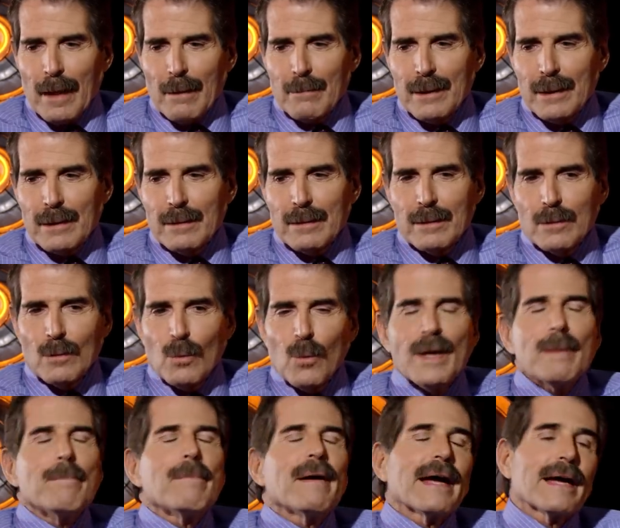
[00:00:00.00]
I mean,
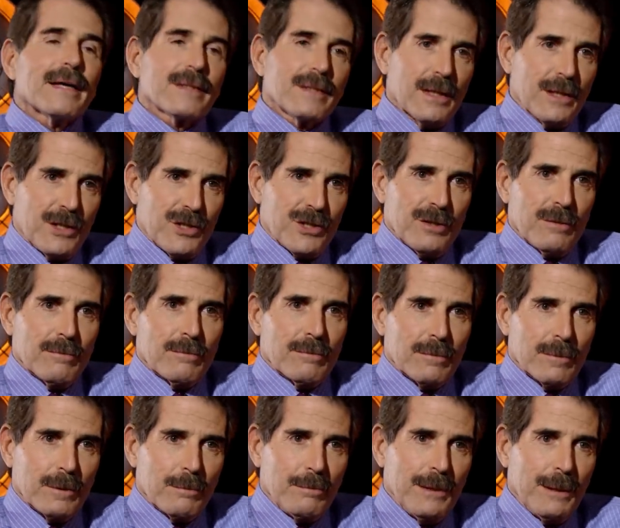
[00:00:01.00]
we pay attention.
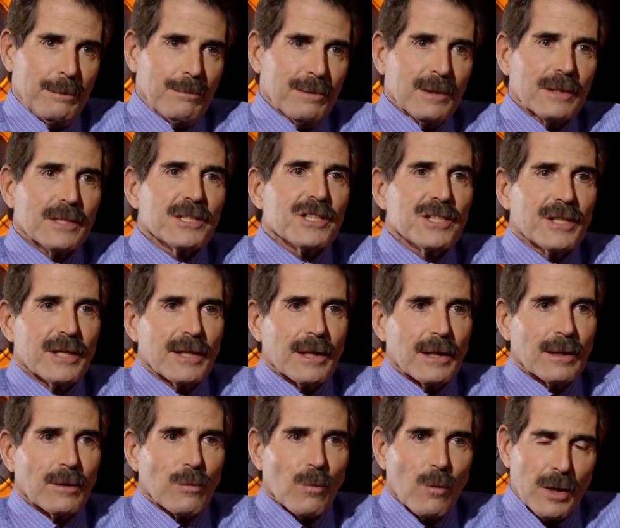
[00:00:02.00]
The people
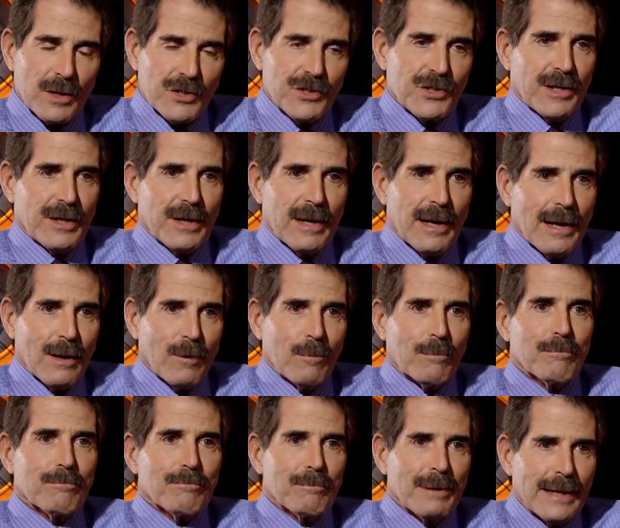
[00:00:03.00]
listening and watching now
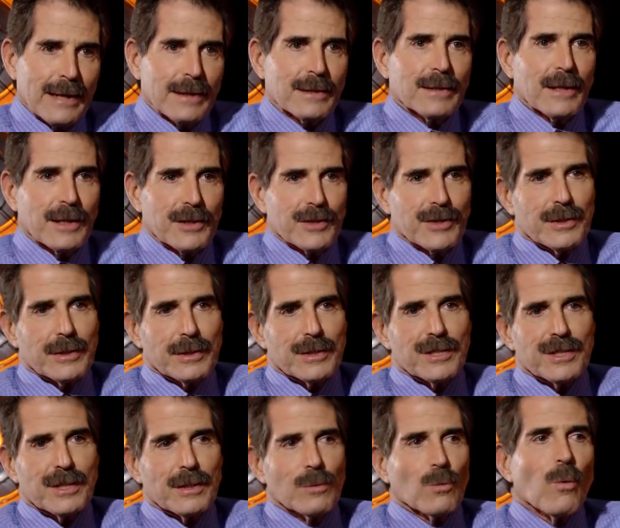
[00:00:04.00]
pay attention. It
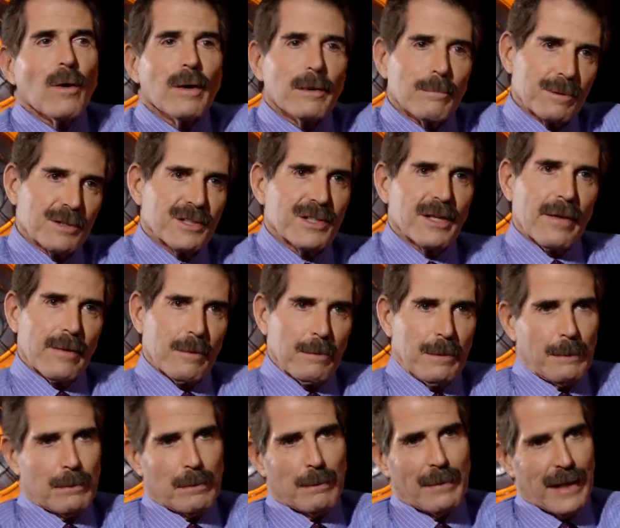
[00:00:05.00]
said one percent of the
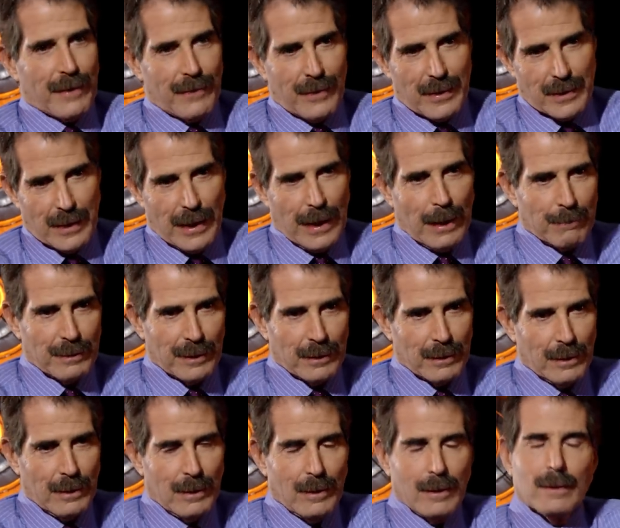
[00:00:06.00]
people make things happen.
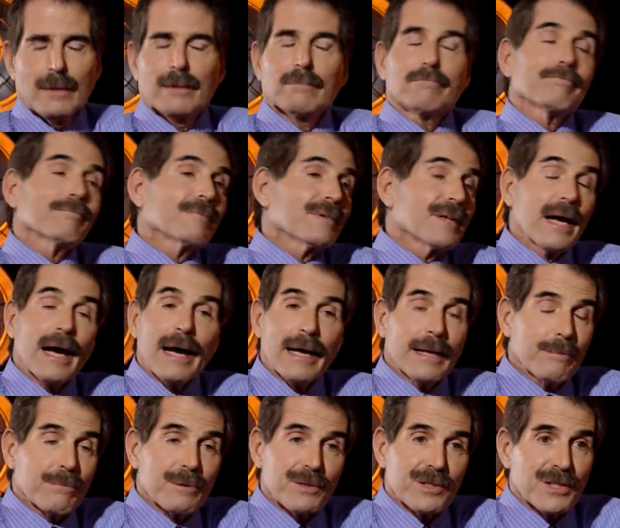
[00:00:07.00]

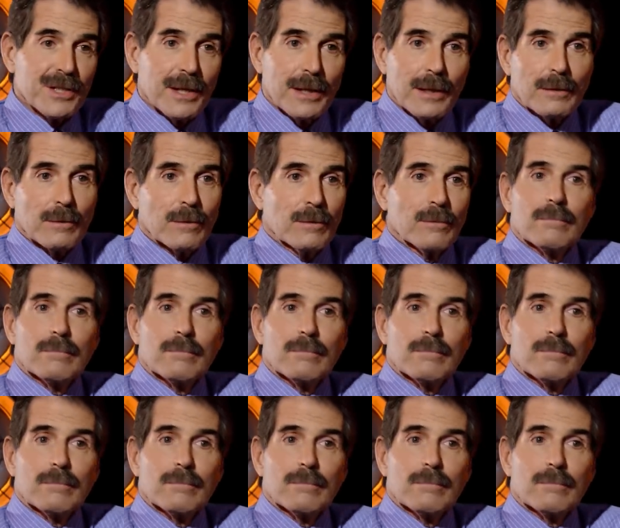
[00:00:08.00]
nine percent